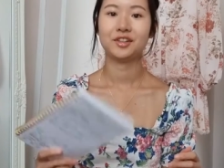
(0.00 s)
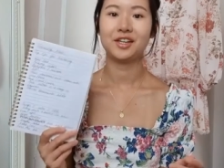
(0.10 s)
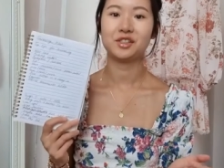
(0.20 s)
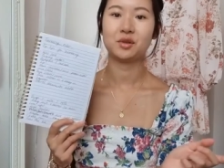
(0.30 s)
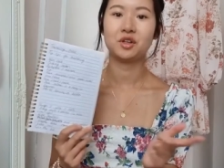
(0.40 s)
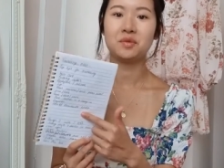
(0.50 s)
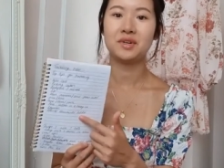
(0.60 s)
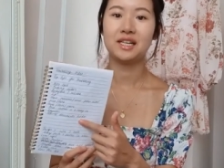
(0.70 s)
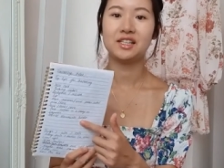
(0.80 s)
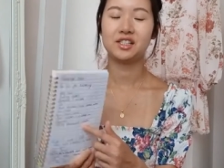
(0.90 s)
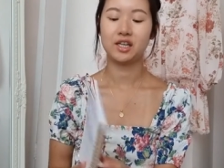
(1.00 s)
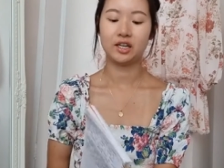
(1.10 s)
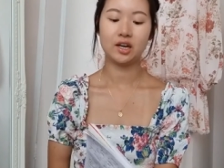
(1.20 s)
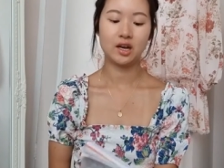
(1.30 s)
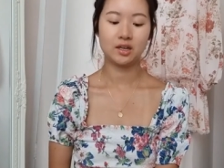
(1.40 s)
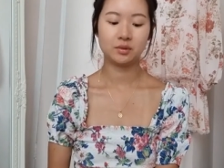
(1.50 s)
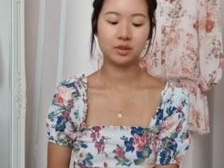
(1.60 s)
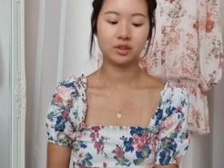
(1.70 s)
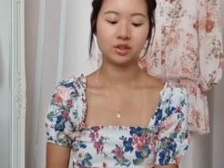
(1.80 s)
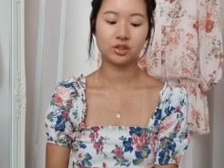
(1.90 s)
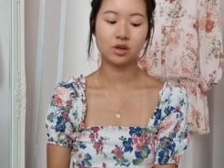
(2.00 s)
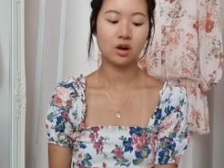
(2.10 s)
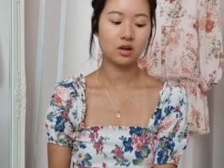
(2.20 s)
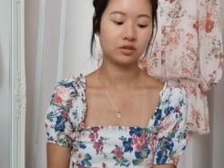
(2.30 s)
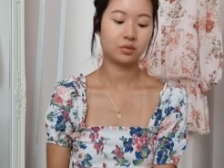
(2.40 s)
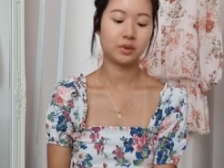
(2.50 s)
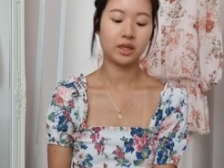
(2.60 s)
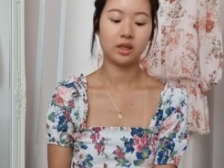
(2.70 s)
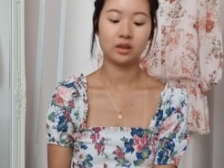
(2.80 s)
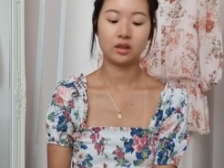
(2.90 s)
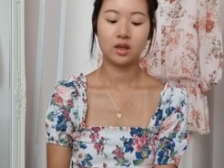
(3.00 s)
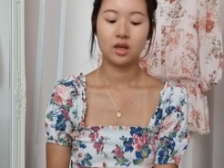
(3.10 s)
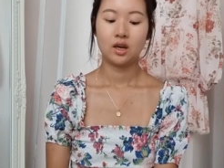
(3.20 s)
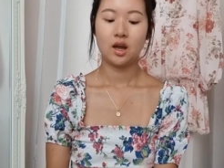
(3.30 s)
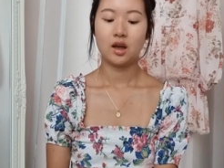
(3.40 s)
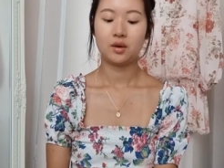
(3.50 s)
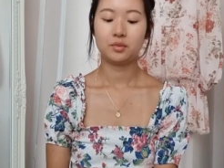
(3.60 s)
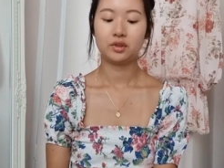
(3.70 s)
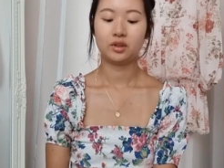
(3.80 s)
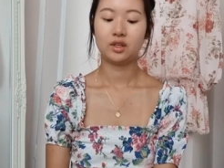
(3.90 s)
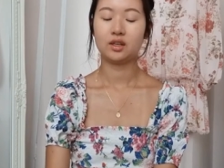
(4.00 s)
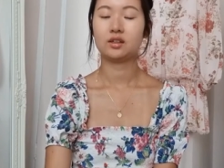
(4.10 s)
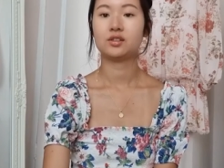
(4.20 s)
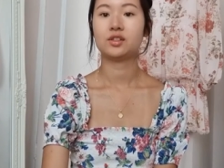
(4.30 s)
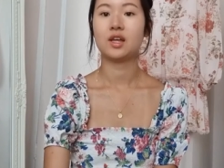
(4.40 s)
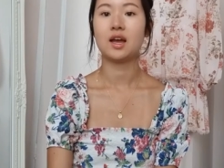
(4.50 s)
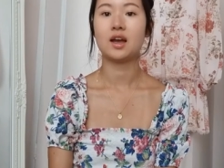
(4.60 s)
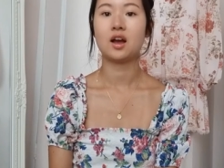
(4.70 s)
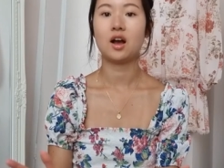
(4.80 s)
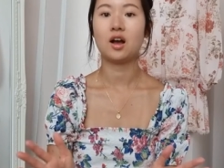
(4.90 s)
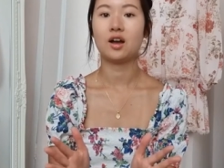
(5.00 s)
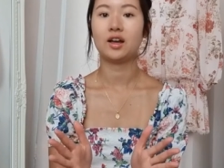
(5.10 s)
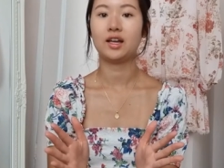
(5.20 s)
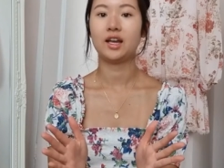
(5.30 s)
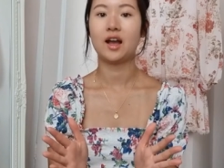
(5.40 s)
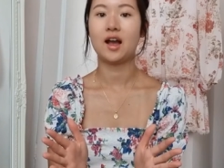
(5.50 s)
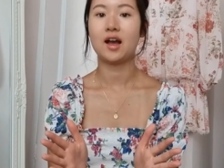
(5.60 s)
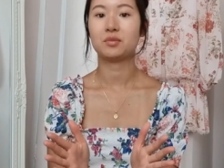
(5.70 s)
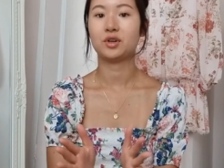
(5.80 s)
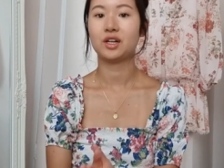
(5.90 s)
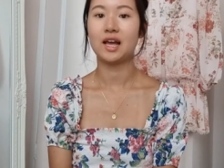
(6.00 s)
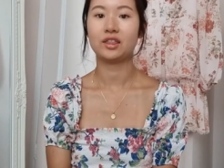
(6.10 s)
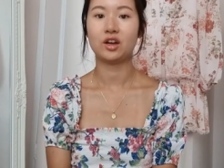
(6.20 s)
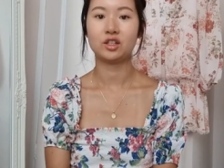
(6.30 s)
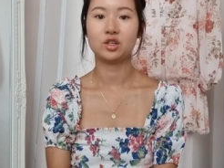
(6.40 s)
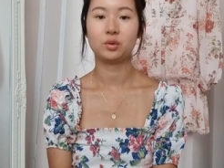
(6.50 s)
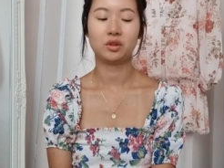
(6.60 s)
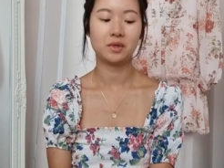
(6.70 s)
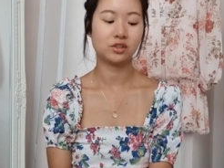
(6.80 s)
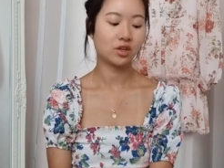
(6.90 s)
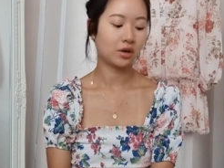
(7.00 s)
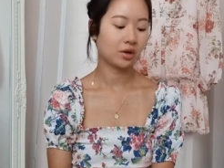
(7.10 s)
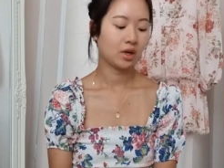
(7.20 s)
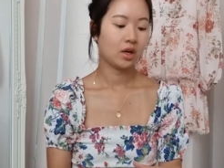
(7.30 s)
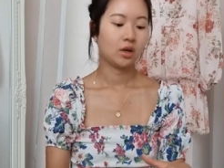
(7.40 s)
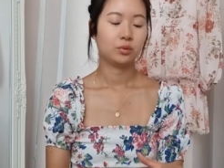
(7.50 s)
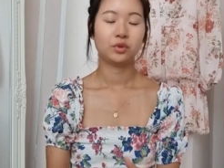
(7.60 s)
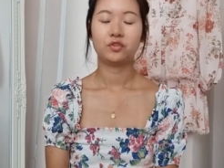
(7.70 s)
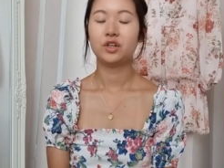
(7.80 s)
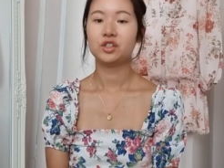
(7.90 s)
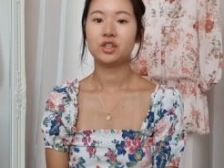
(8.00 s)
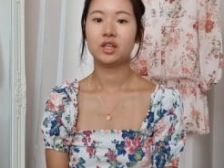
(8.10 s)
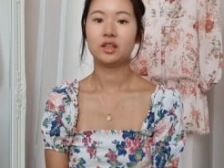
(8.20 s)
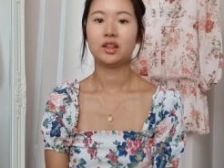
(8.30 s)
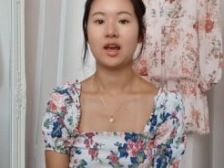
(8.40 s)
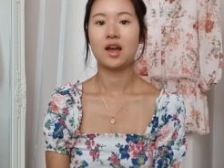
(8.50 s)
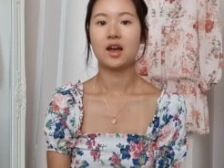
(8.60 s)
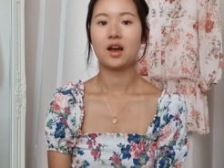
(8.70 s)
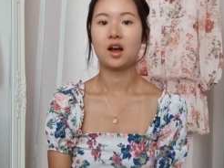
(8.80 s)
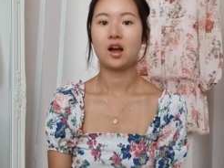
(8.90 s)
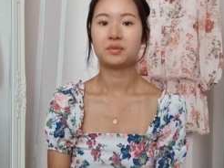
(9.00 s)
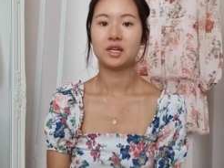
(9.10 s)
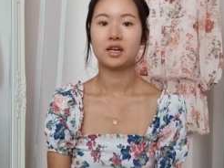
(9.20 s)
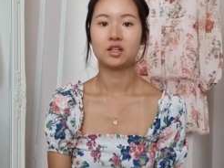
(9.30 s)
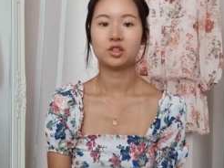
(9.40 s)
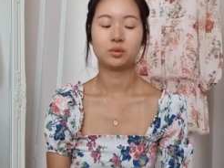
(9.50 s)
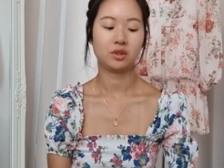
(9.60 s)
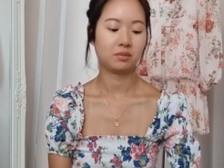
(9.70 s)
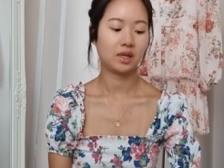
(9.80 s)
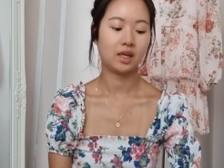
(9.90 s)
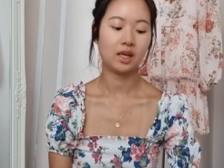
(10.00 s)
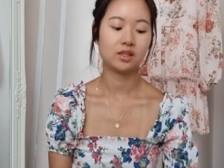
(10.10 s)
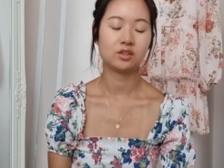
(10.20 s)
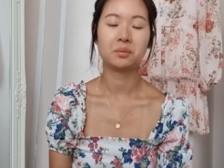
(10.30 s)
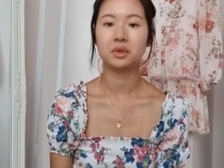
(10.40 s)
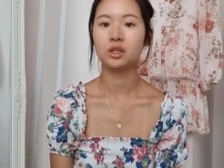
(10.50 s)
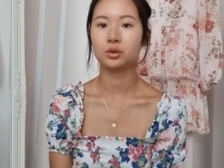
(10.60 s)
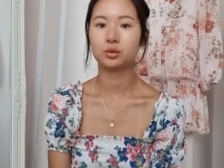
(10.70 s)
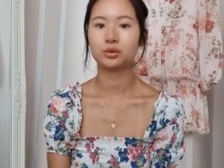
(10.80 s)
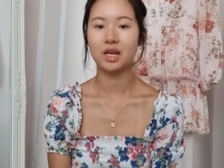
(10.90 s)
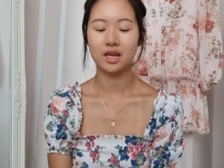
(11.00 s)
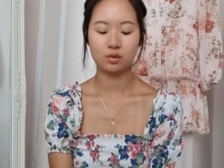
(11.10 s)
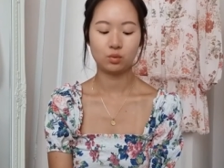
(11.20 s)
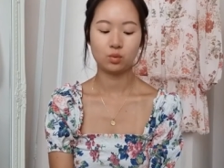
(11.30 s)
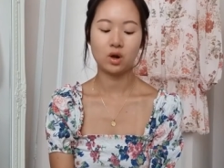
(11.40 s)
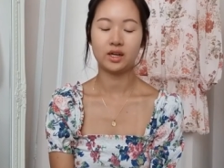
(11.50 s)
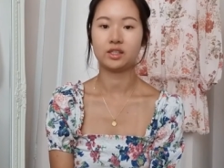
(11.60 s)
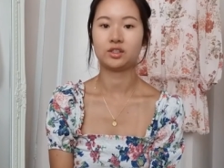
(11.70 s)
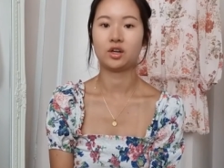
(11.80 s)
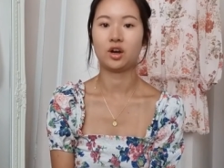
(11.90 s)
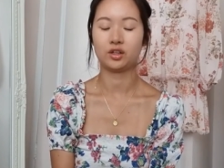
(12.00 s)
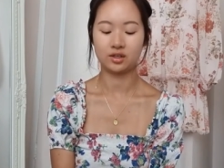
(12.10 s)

Okay, so I've got my list here and I'm going to start off with um, the things that I am glad that I took with me. So the first thing that I'm glad I took with me is something called a WISE card.